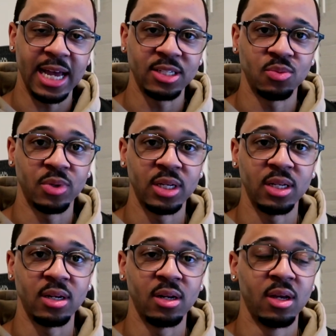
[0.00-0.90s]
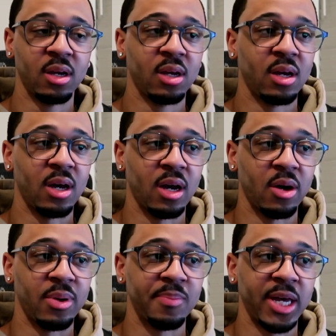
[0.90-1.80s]
that's when
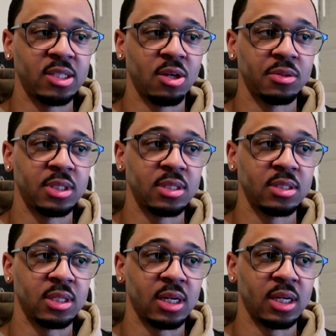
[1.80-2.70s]
we met Sota's